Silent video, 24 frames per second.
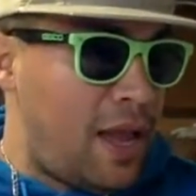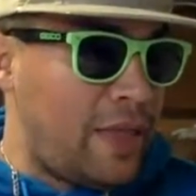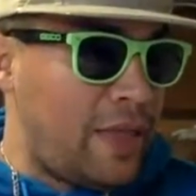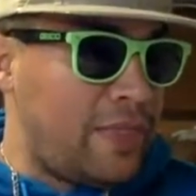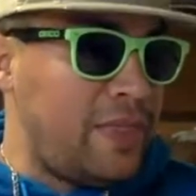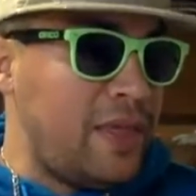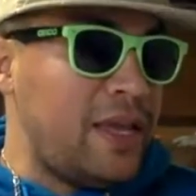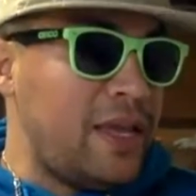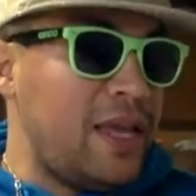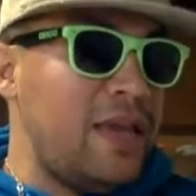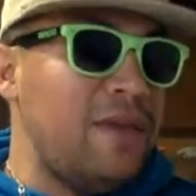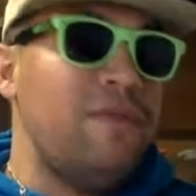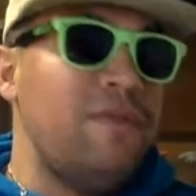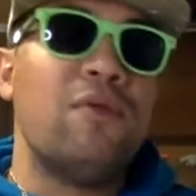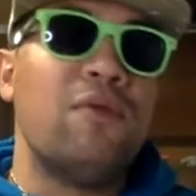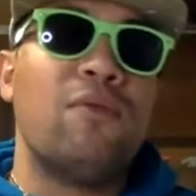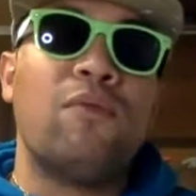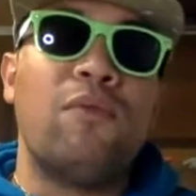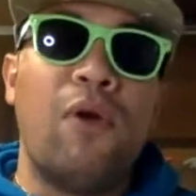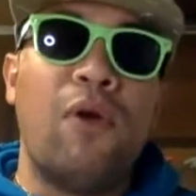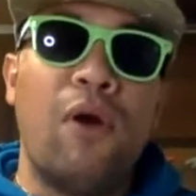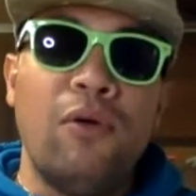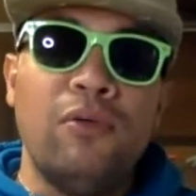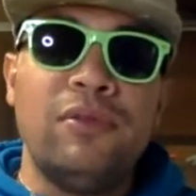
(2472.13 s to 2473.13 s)
I think I
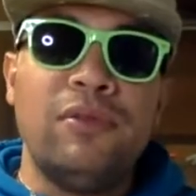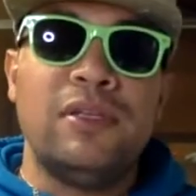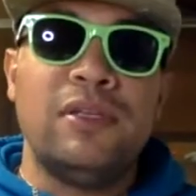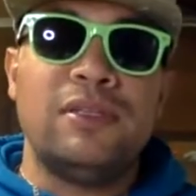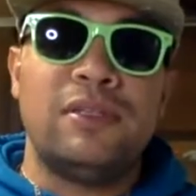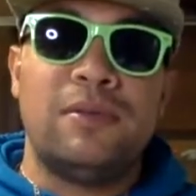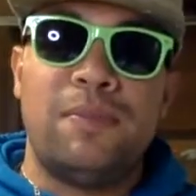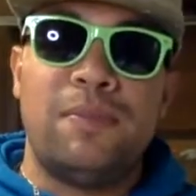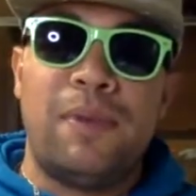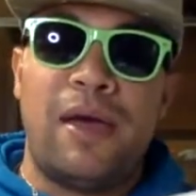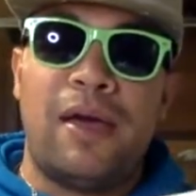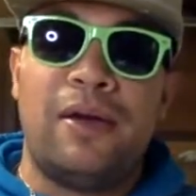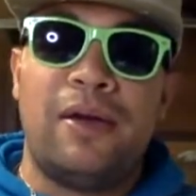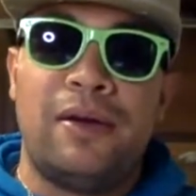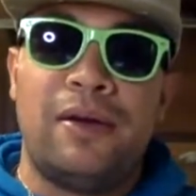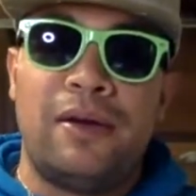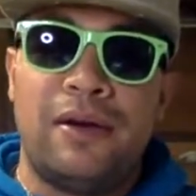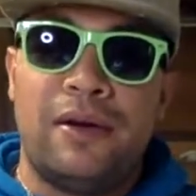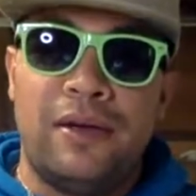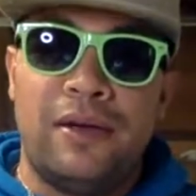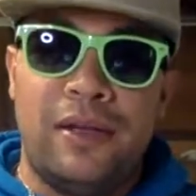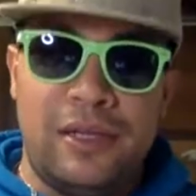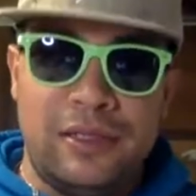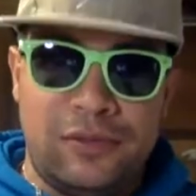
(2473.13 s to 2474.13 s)
even wrote this about
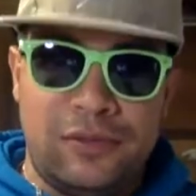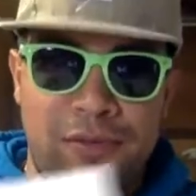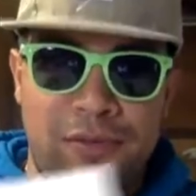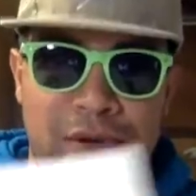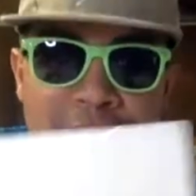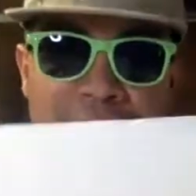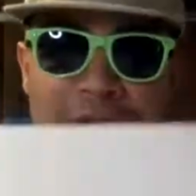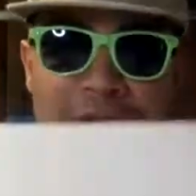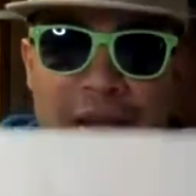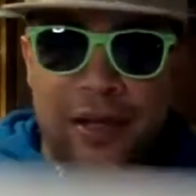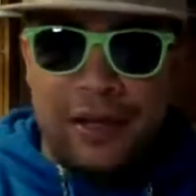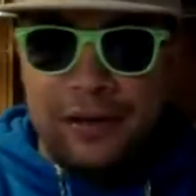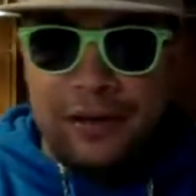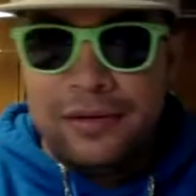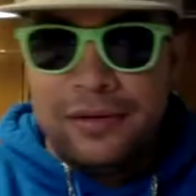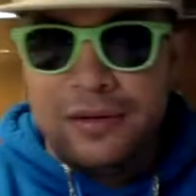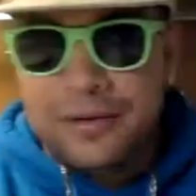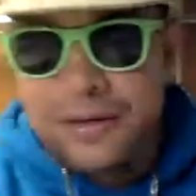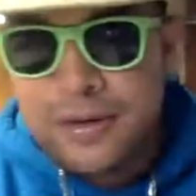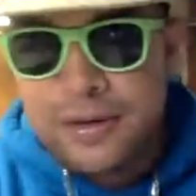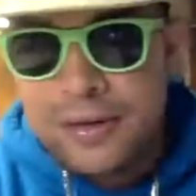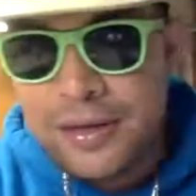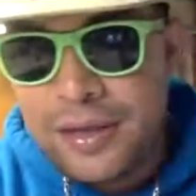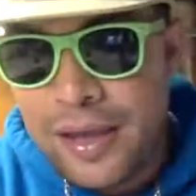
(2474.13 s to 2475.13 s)
her. Let's read it.
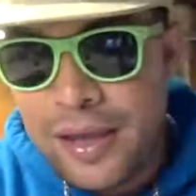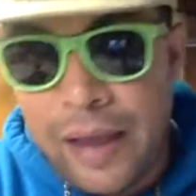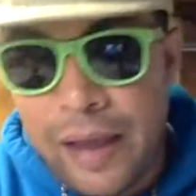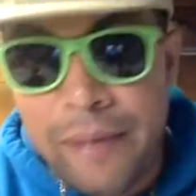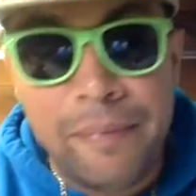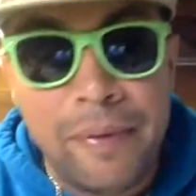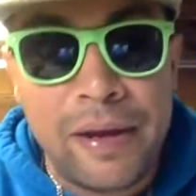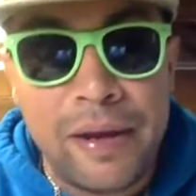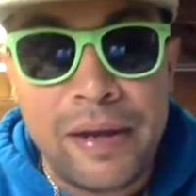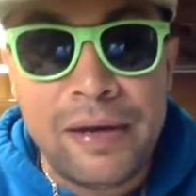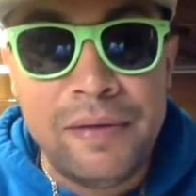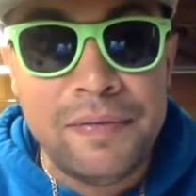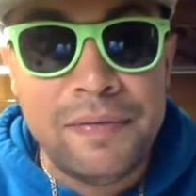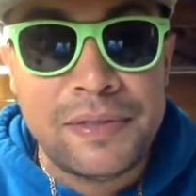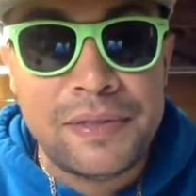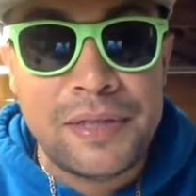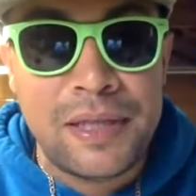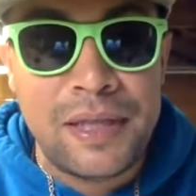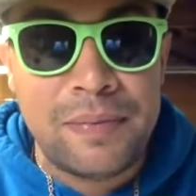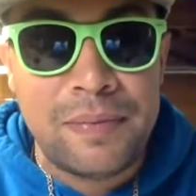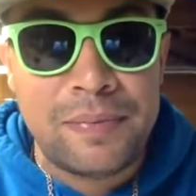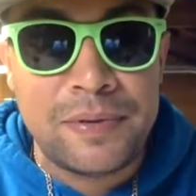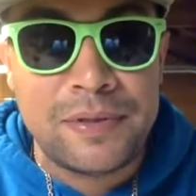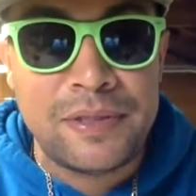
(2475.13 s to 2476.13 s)
I'm not gonna even
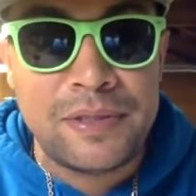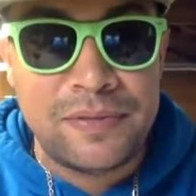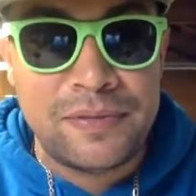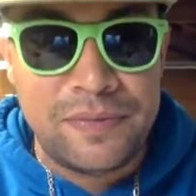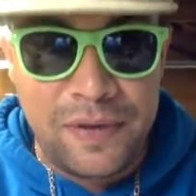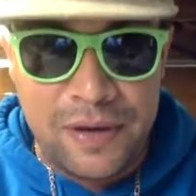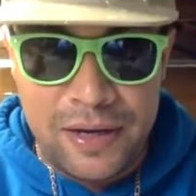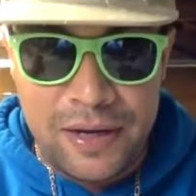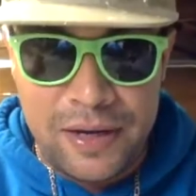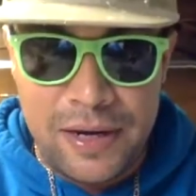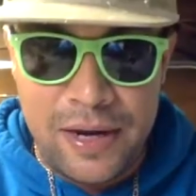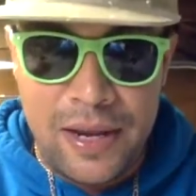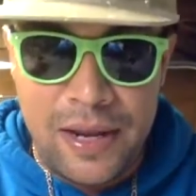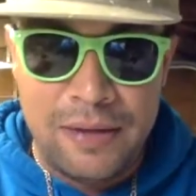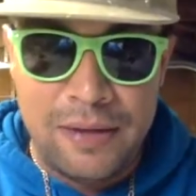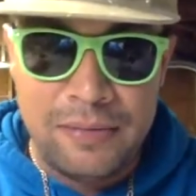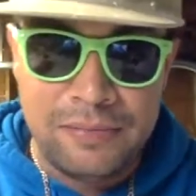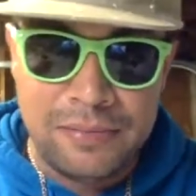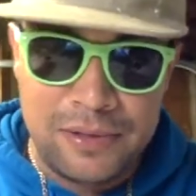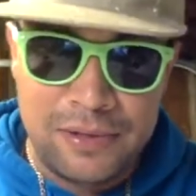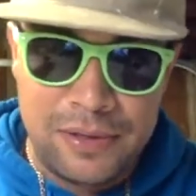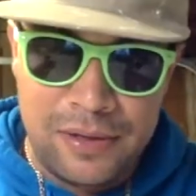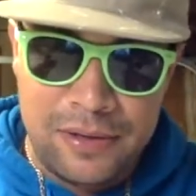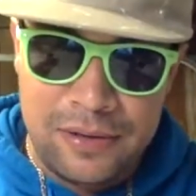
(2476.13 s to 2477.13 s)
say that person's fucking
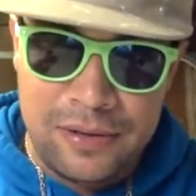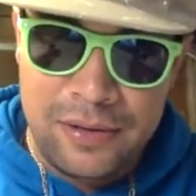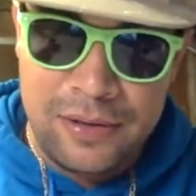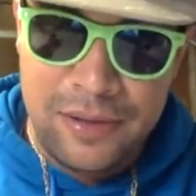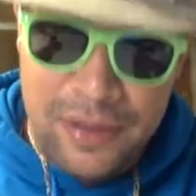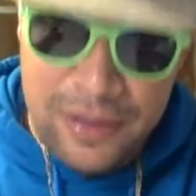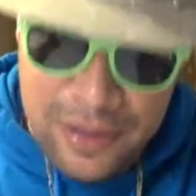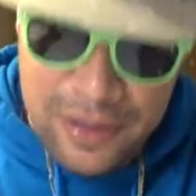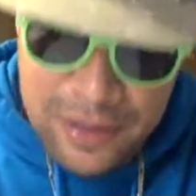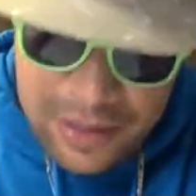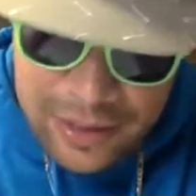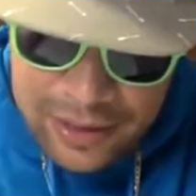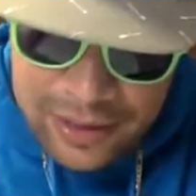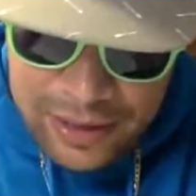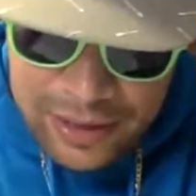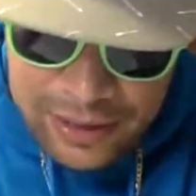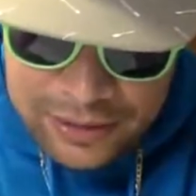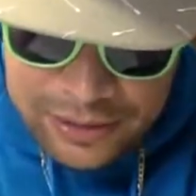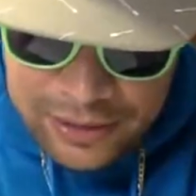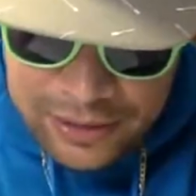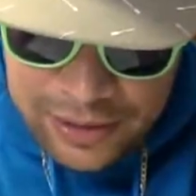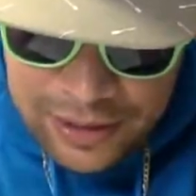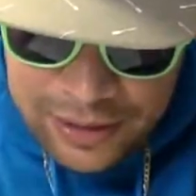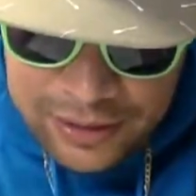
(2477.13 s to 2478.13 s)
name. So
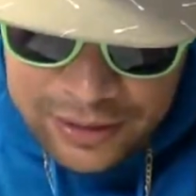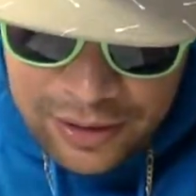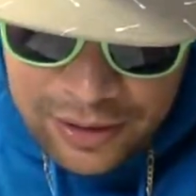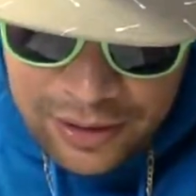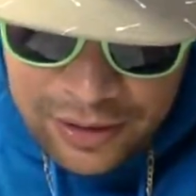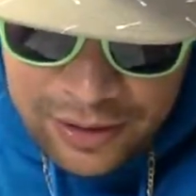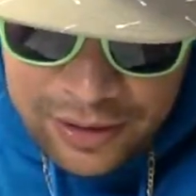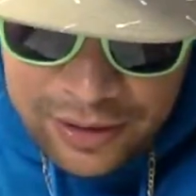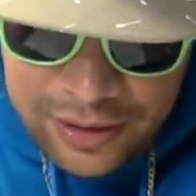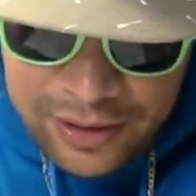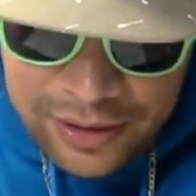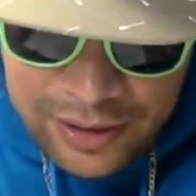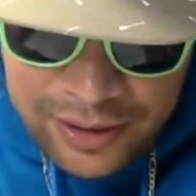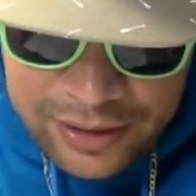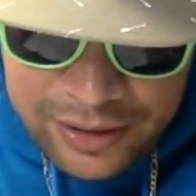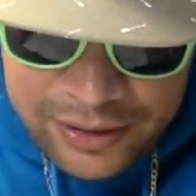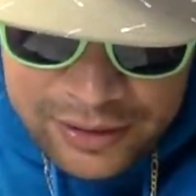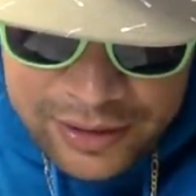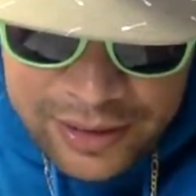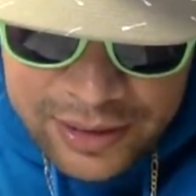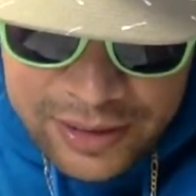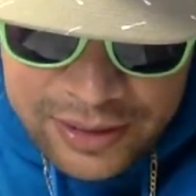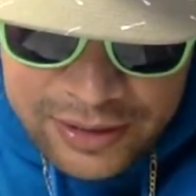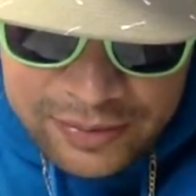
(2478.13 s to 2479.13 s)
let's call it.
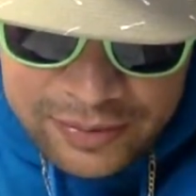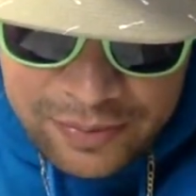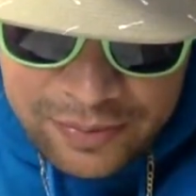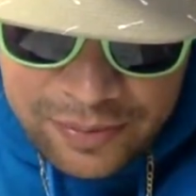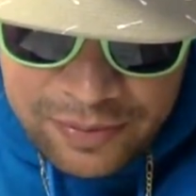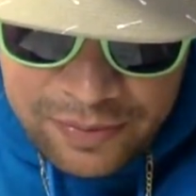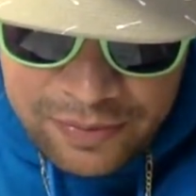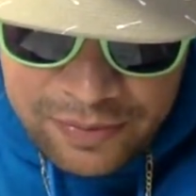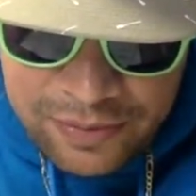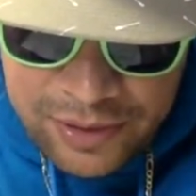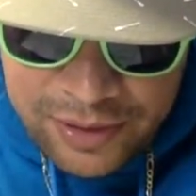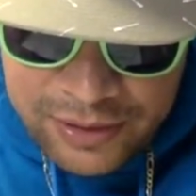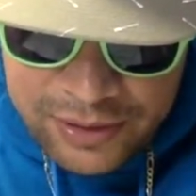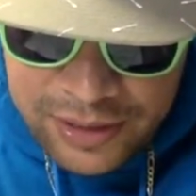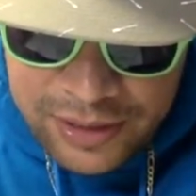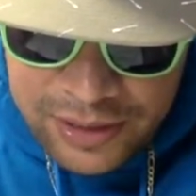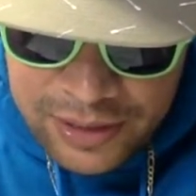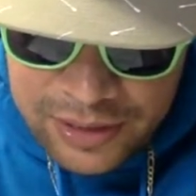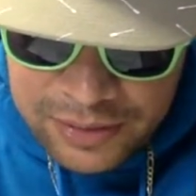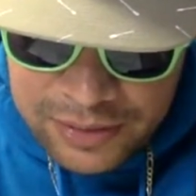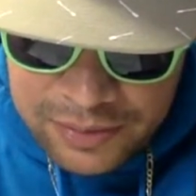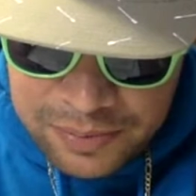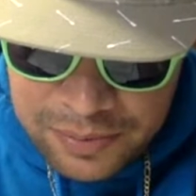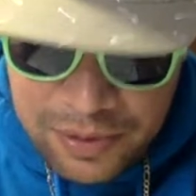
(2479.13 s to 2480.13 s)
Let's say
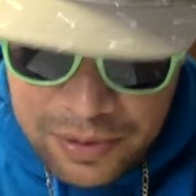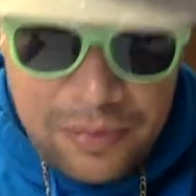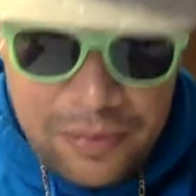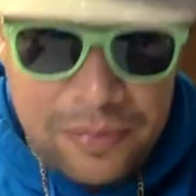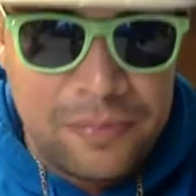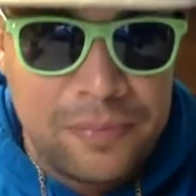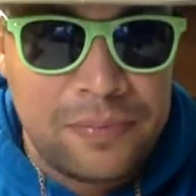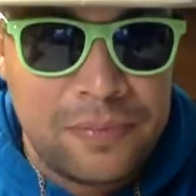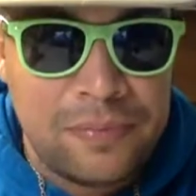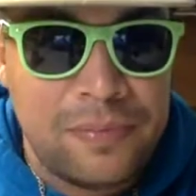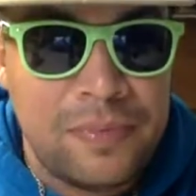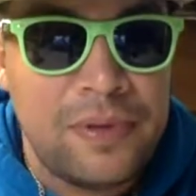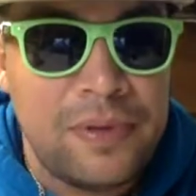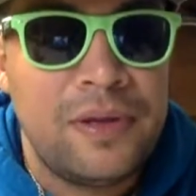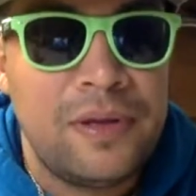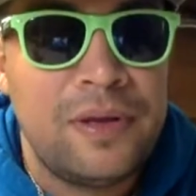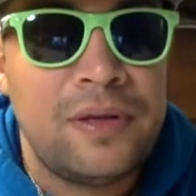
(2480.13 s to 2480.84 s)
this poem.